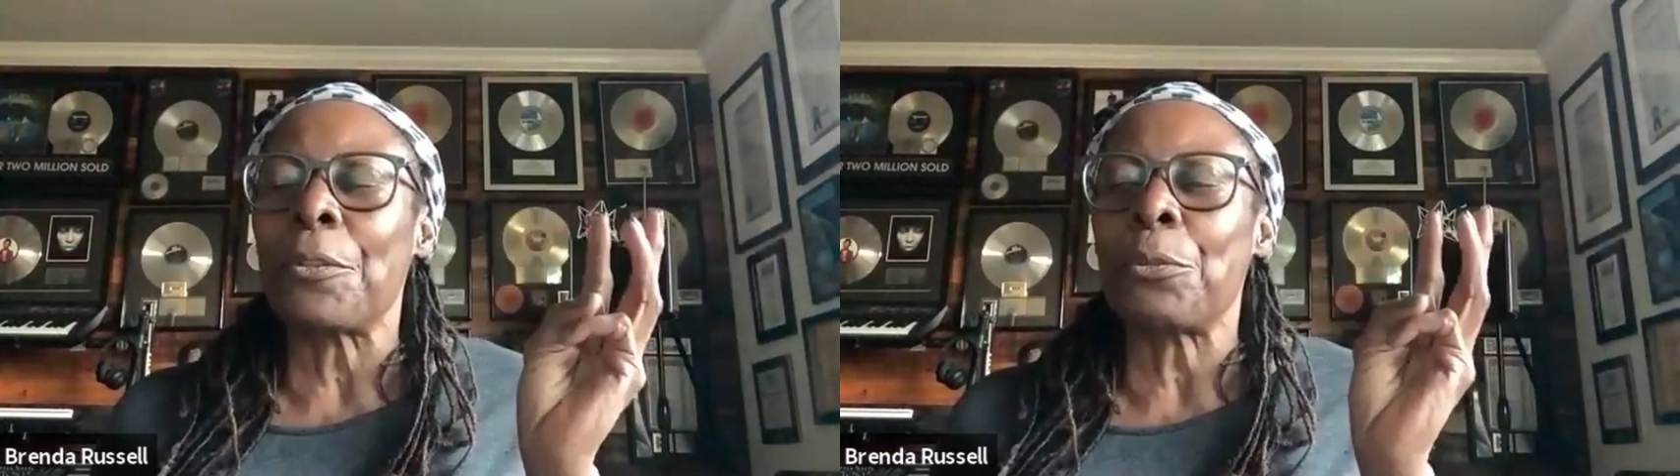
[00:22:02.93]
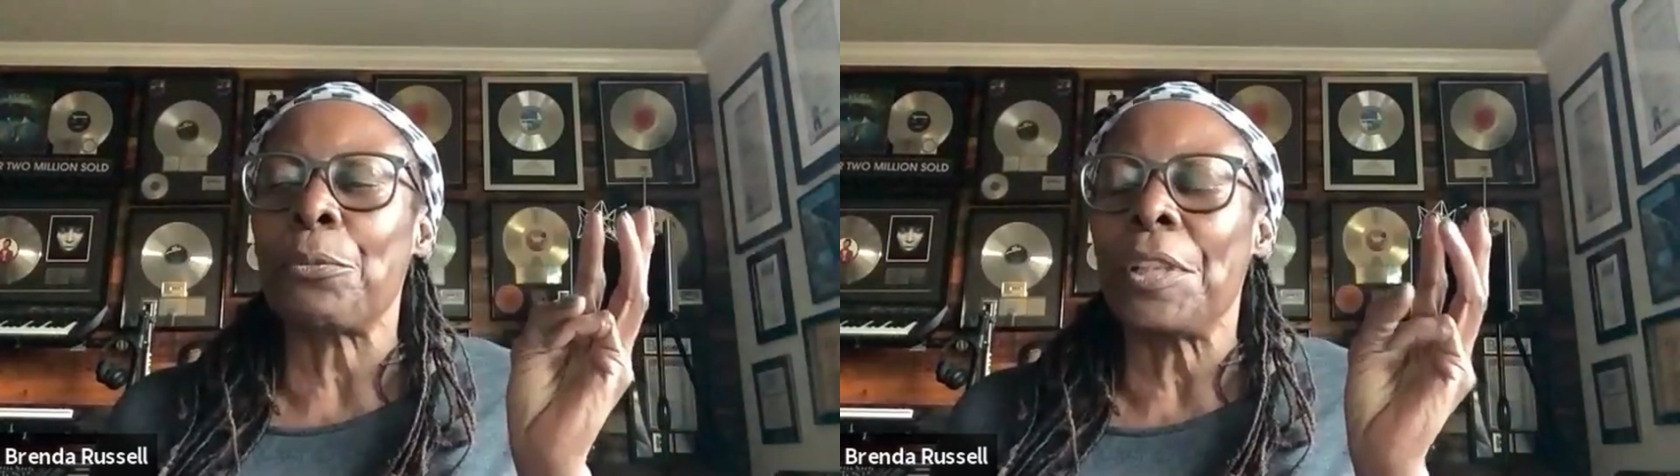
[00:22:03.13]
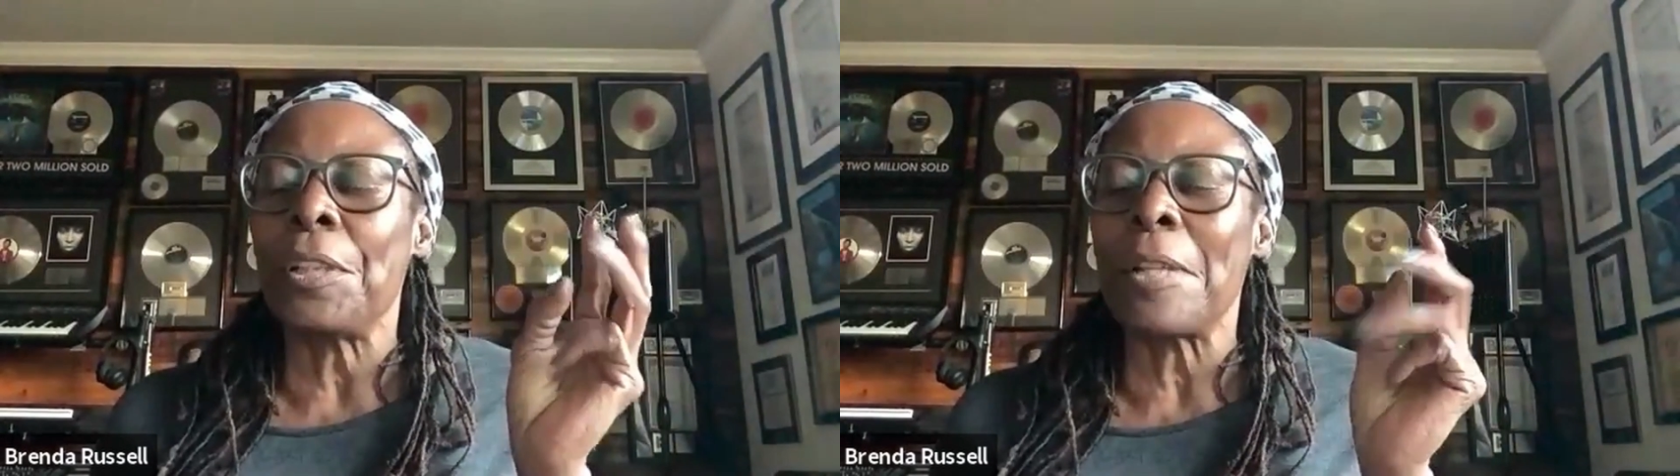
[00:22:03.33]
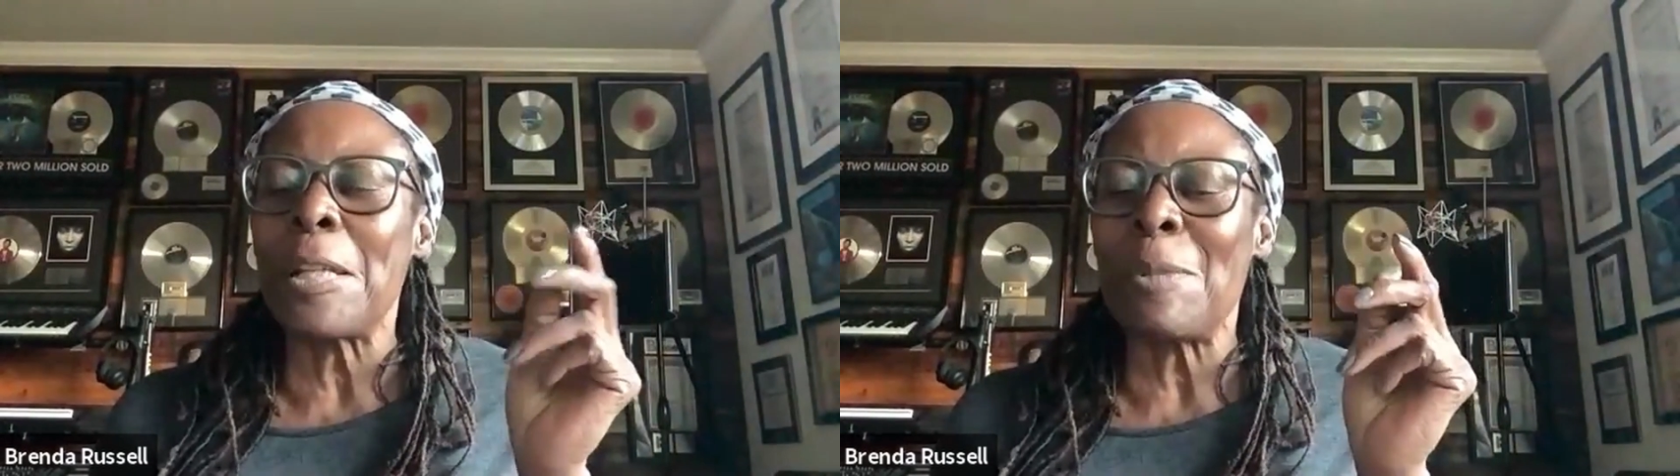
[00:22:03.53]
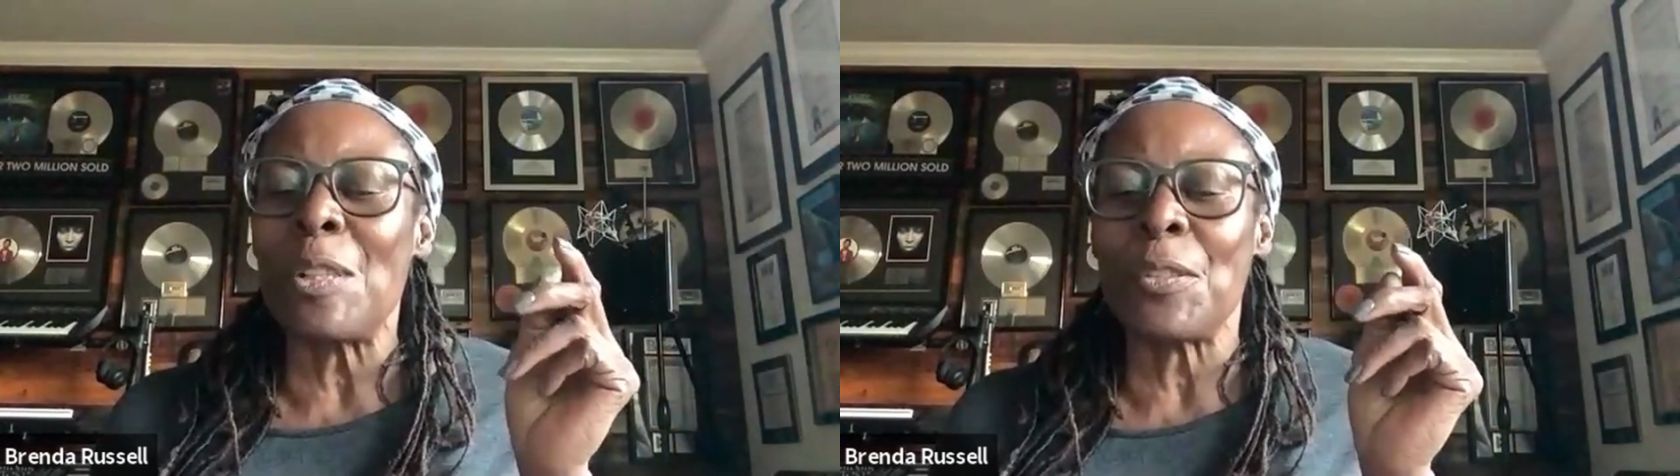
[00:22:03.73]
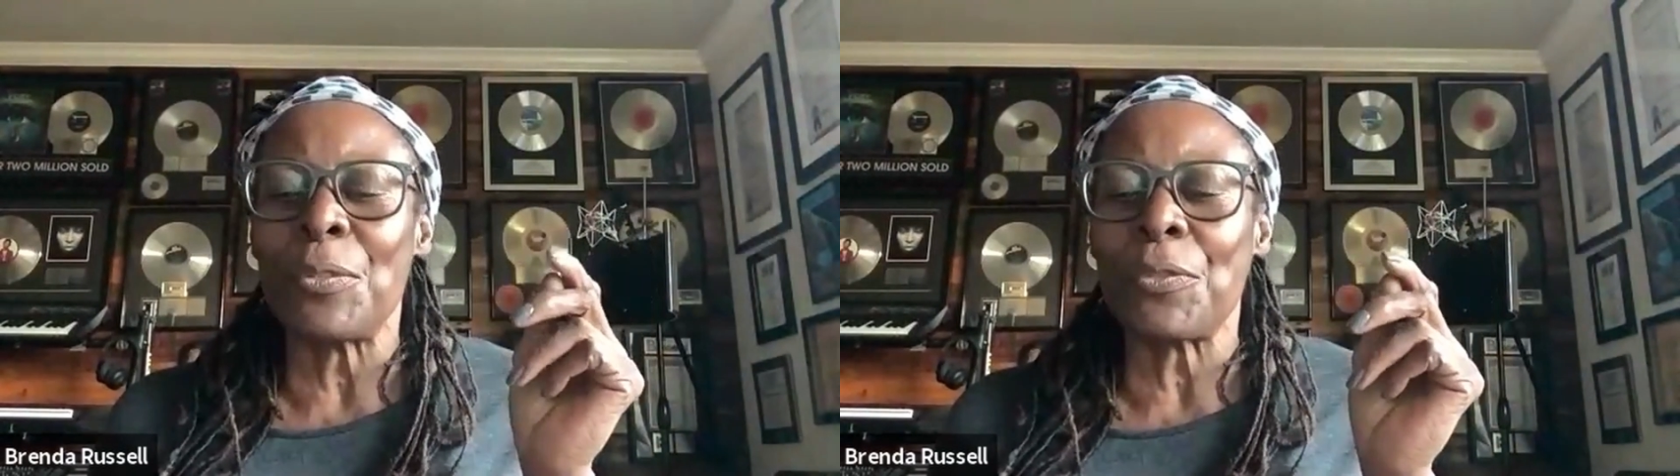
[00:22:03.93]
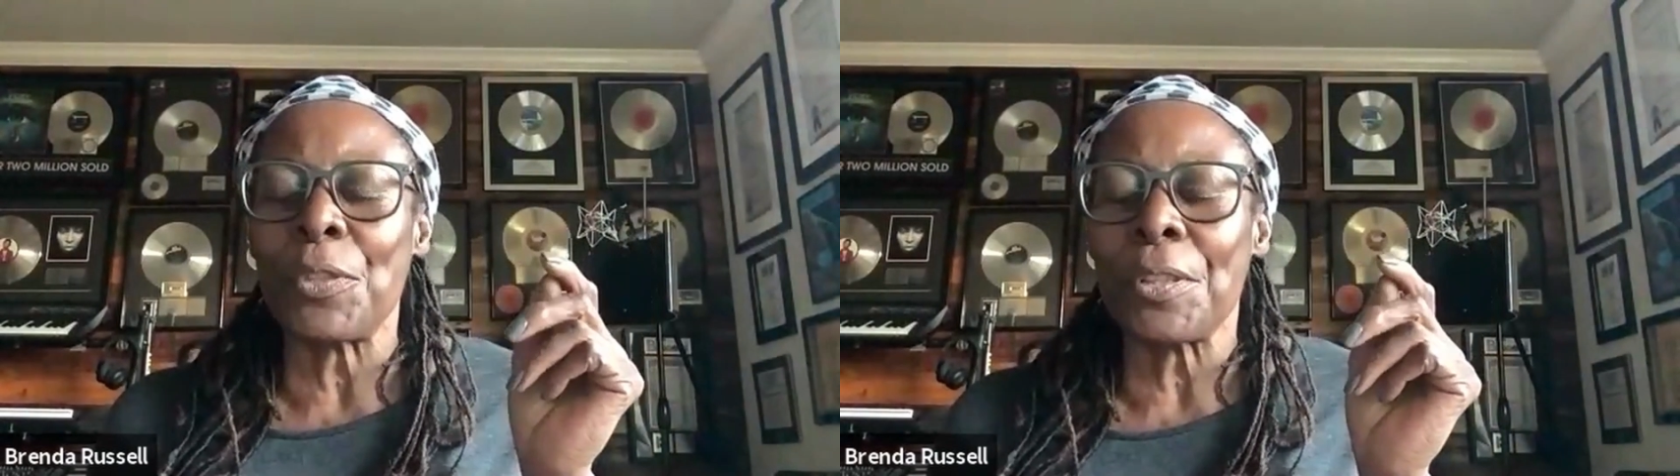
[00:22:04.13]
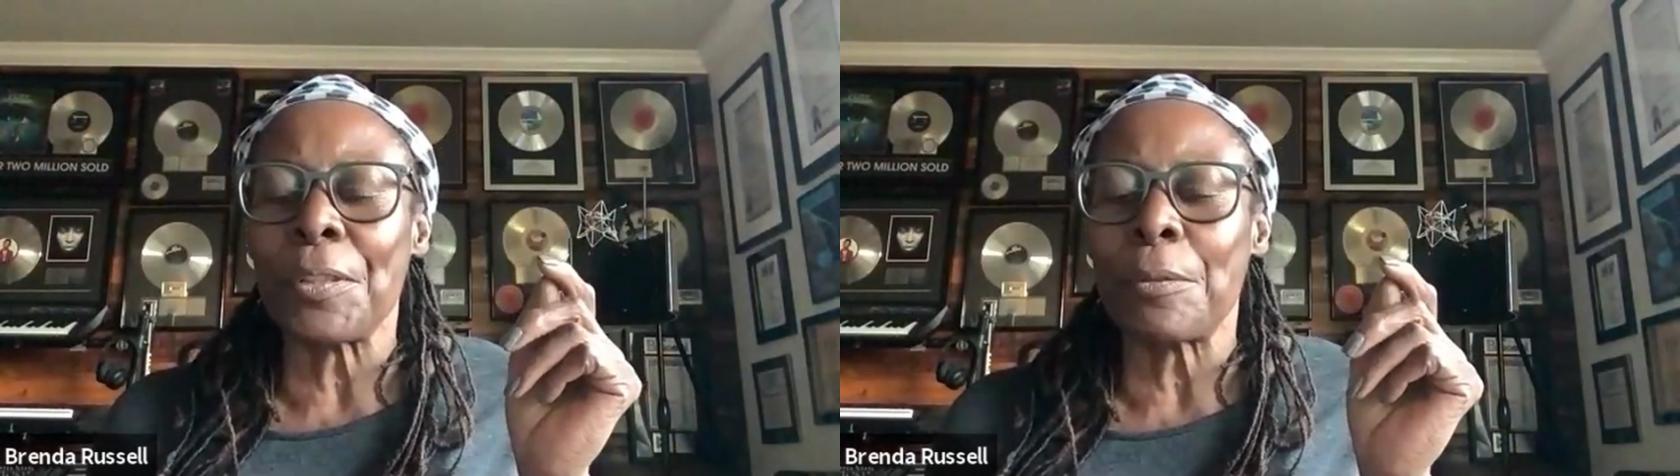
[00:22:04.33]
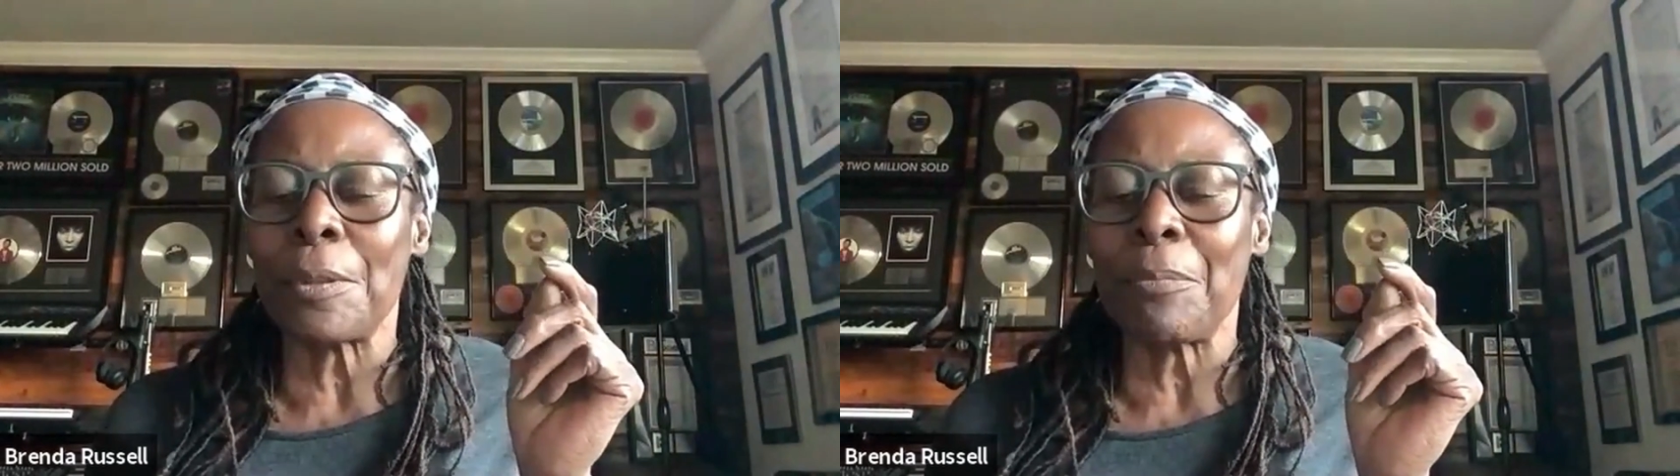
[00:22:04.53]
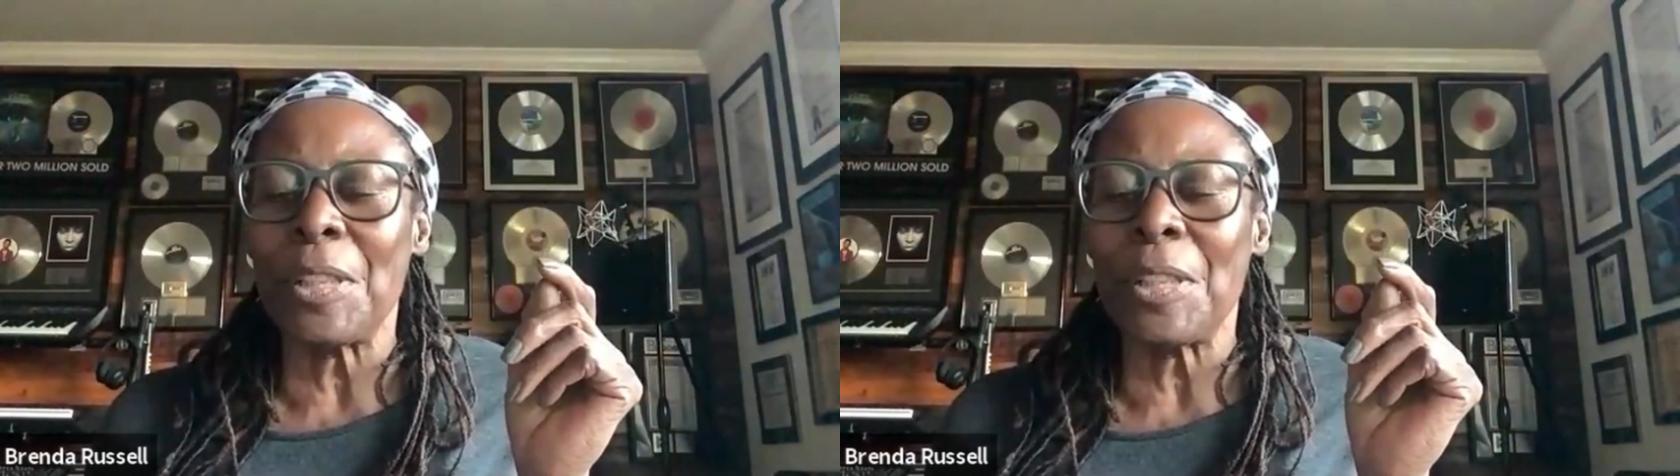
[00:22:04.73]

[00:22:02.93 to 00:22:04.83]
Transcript: 3 Grammys for